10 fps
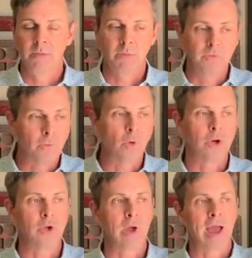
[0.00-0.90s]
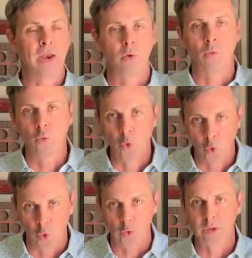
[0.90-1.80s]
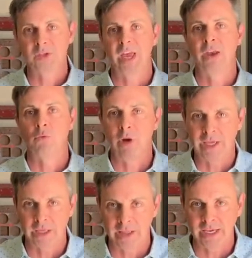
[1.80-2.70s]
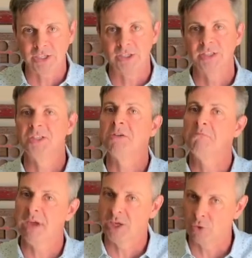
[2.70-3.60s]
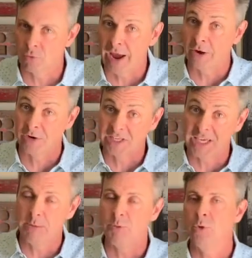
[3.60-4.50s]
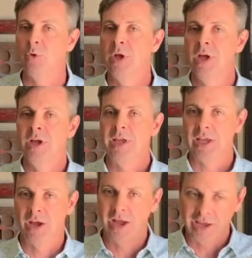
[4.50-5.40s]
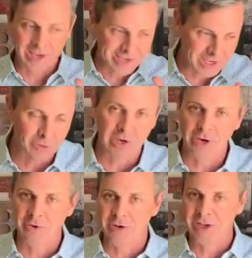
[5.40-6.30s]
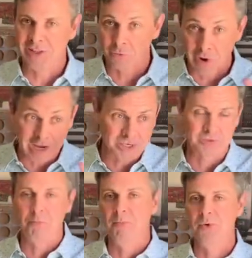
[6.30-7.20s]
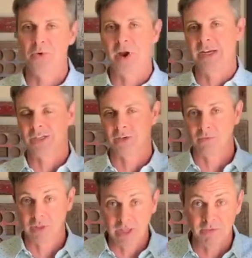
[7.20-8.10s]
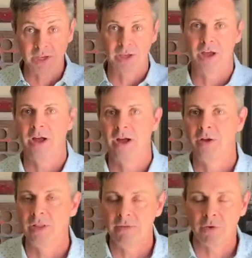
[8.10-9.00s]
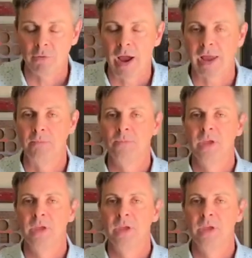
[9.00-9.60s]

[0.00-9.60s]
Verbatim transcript: Before you had rules and regulations to make you right or to keep you uh, in, in, in the right direction, living, uh, living right.